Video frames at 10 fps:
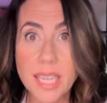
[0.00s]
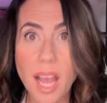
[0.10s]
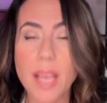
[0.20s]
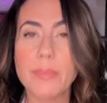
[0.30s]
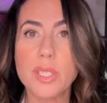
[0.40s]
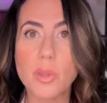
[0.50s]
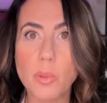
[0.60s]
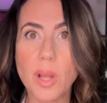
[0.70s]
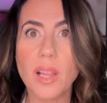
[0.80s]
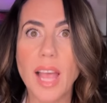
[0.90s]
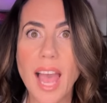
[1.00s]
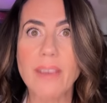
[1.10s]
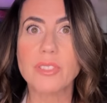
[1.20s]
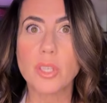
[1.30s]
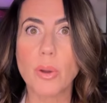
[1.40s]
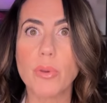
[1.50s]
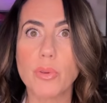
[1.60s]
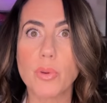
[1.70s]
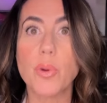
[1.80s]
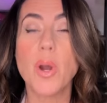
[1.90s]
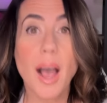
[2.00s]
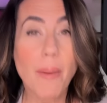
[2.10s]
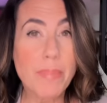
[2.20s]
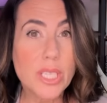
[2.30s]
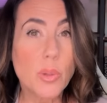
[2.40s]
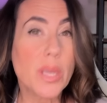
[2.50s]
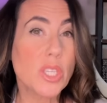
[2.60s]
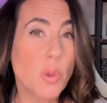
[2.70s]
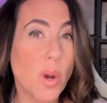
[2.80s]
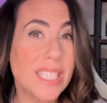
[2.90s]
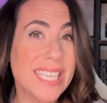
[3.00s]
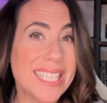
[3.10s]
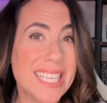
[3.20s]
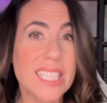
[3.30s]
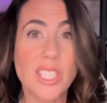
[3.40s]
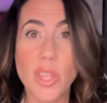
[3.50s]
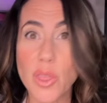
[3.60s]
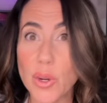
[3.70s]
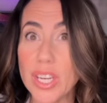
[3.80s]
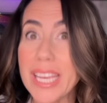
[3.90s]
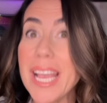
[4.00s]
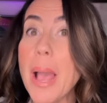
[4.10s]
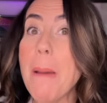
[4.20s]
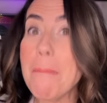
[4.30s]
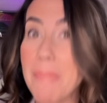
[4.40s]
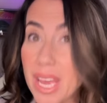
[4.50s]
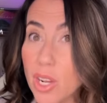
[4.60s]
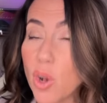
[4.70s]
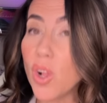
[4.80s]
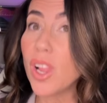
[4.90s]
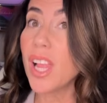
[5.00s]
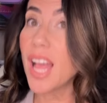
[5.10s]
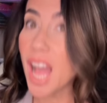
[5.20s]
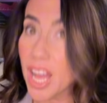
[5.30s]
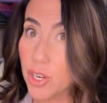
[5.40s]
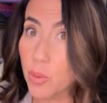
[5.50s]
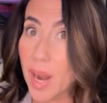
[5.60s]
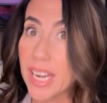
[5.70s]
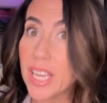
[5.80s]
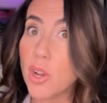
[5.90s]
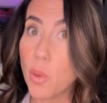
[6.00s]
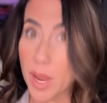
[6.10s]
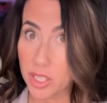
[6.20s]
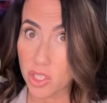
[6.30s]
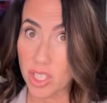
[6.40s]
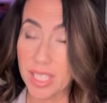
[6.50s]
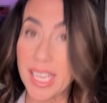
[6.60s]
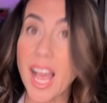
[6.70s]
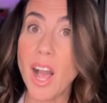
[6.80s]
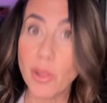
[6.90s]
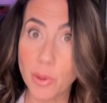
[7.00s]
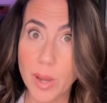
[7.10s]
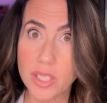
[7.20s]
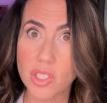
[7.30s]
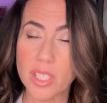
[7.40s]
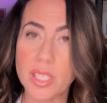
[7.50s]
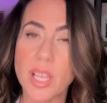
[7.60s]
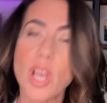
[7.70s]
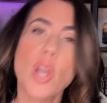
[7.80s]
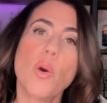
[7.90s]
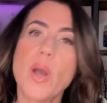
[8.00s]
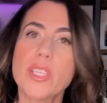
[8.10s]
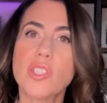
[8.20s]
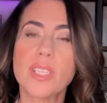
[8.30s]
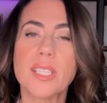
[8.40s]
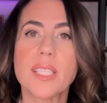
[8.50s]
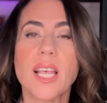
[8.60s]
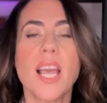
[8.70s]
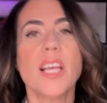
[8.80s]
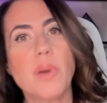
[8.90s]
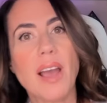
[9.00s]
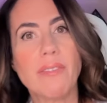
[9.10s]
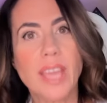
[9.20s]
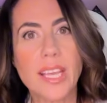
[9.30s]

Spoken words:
times you will have to go through between 26 to 30 medical underwriting questions, health questions. Questions, you have